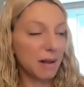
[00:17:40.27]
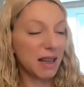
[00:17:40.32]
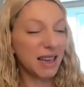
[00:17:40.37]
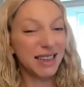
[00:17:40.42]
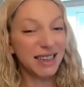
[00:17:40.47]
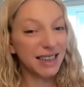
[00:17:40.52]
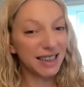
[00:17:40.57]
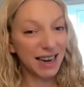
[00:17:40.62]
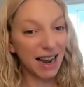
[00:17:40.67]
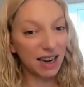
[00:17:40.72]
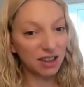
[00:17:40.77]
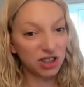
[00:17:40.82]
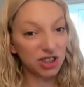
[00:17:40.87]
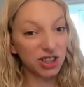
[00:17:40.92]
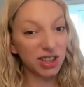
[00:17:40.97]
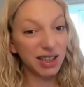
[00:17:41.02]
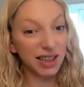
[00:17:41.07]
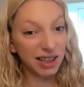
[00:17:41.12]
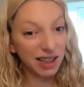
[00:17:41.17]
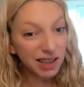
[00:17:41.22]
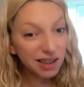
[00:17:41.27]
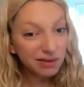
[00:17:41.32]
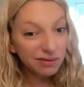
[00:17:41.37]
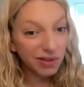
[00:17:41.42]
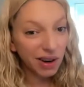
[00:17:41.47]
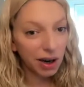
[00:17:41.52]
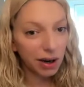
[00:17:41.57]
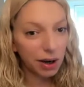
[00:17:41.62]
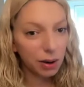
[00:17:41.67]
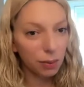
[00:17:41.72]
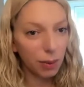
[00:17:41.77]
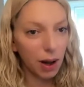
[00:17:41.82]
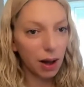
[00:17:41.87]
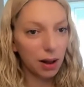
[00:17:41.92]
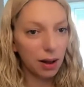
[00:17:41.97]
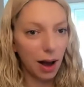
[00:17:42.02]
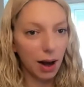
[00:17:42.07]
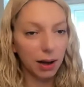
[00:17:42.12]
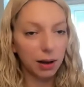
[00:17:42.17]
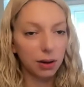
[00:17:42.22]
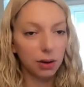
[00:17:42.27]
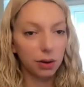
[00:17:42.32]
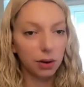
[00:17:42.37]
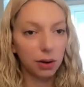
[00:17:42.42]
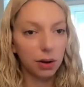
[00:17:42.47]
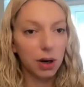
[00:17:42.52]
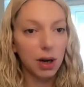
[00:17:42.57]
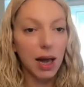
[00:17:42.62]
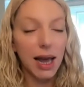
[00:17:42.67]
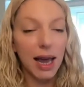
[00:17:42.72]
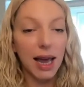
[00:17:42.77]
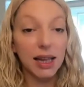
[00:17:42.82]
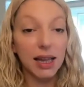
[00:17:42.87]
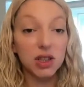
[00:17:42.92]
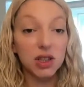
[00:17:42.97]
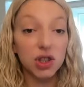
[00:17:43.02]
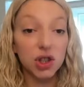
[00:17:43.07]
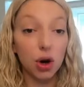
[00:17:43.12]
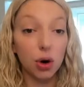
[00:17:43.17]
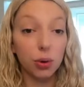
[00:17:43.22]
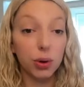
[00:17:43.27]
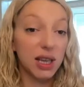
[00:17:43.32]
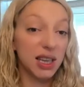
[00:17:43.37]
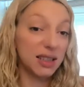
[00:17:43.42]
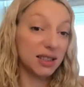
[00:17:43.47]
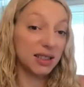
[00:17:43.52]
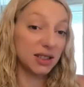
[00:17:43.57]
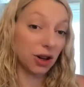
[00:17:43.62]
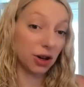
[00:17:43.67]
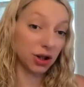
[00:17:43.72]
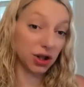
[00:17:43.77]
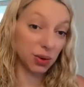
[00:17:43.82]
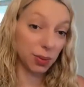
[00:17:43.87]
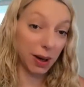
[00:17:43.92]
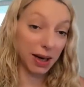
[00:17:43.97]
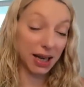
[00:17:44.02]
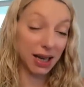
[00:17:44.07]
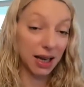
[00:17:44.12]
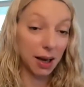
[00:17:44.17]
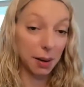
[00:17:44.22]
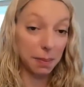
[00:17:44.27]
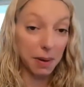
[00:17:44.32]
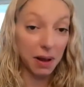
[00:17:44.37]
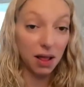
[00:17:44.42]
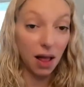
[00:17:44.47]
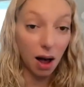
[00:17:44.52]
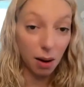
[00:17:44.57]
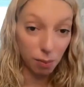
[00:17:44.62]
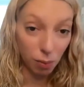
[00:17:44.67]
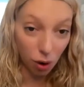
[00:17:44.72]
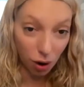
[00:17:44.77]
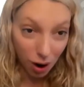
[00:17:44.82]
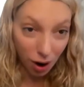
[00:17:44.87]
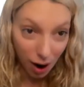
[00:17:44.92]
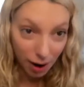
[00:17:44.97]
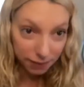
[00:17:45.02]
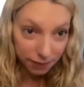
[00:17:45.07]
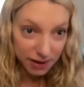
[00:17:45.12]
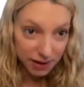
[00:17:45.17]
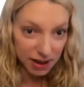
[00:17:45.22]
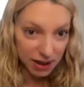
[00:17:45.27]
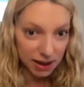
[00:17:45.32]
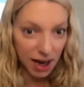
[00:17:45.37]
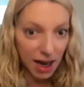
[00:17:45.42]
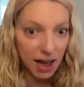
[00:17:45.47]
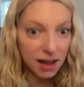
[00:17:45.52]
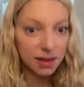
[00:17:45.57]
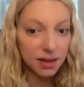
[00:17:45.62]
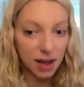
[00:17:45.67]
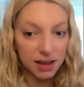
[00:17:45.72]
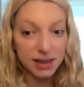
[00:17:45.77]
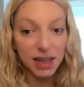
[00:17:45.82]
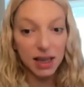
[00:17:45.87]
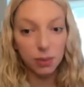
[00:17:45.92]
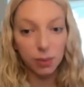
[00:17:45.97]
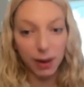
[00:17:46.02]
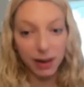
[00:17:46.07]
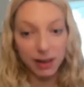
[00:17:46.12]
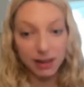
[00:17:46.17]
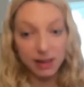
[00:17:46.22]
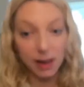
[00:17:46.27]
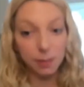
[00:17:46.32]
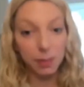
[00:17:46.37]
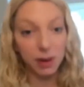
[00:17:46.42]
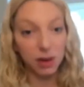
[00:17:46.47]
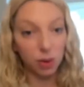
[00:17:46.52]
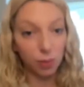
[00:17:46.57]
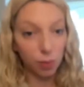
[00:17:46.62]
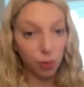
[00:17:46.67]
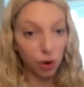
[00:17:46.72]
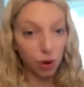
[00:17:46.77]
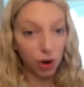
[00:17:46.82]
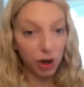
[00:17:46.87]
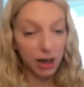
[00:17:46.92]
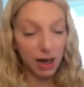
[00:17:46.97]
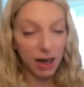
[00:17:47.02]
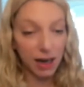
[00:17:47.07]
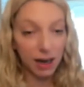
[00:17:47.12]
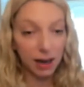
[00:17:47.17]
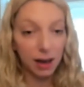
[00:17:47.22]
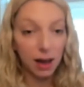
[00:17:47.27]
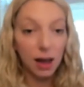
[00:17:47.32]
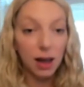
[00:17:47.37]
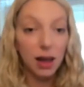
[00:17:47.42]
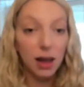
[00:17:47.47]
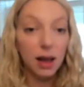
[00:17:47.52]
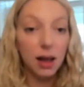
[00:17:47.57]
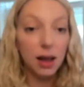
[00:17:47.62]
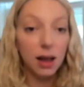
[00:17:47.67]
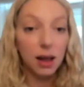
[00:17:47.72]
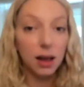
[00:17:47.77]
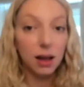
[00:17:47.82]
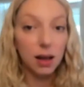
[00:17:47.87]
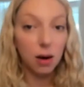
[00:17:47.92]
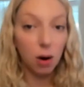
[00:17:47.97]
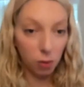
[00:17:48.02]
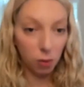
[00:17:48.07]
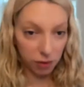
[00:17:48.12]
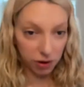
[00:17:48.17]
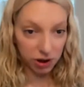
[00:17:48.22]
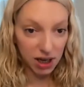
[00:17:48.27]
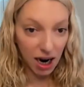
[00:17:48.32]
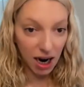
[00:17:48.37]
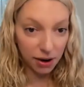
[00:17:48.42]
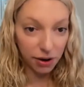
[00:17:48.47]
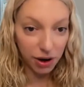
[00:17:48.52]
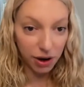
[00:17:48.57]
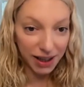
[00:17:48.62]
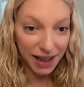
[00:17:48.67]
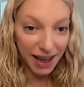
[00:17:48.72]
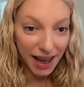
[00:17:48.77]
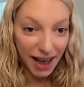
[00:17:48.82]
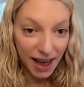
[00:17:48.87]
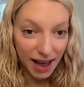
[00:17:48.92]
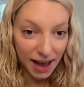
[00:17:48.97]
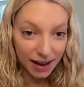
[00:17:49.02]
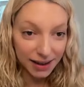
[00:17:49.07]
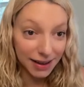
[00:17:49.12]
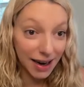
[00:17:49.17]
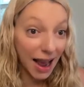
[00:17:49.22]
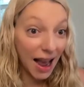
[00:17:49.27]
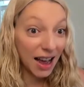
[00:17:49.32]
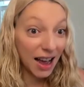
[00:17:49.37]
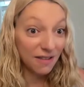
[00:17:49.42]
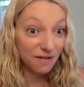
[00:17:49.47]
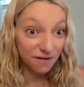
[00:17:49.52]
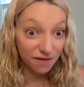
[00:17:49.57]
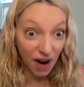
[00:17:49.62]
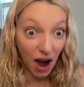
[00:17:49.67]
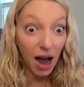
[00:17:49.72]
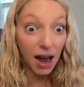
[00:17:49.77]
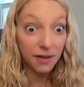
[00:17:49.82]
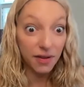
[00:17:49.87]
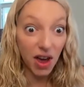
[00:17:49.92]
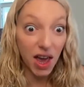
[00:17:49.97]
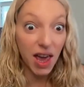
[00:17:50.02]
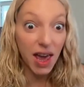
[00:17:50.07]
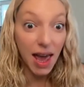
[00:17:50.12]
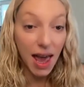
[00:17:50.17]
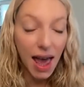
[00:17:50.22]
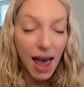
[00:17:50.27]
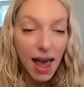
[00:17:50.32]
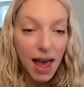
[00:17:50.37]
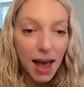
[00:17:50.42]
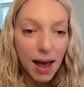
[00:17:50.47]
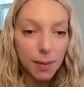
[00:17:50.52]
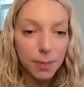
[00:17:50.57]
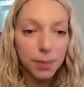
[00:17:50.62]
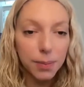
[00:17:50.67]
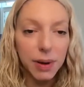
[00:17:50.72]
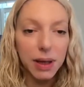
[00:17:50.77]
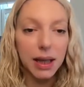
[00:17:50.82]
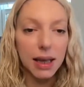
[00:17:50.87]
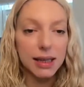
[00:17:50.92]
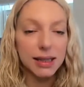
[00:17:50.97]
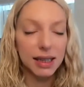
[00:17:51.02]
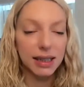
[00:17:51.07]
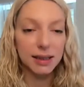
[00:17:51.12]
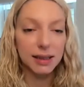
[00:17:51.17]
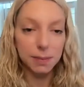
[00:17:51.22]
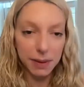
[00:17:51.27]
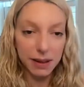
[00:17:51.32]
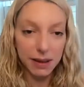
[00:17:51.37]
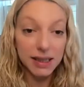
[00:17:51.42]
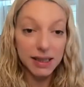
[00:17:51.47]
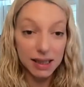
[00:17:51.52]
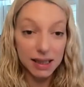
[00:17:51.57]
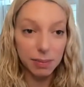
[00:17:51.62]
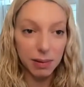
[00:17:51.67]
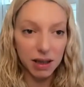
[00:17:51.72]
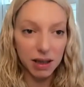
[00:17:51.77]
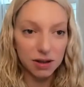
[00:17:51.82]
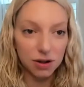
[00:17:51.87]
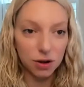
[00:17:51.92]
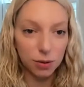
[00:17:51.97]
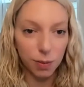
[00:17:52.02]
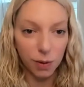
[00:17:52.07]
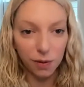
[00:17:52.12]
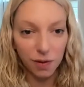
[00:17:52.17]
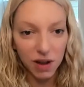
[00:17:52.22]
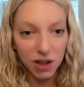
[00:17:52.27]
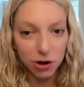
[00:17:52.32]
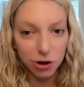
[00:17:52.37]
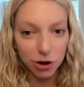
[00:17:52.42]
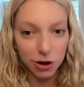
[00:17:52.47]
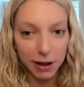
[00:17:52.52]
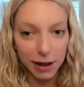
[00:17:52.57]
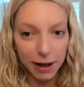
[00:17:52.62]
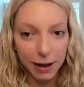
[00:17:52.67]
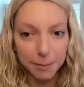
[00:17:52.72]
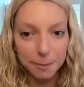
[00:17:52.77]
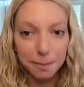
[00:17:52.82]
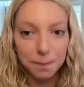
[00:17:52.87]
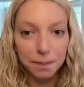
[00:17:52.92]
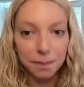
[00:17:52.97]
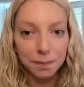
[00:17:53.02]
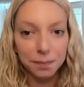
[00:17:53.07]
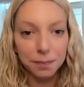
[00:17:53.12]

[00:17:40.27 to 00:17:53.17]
He didn't actually eat very well either. And so he starts waking up a lot more often. And thus he wakes up in the morning overtired again at 5 a.m. because he's been sleeping superficially.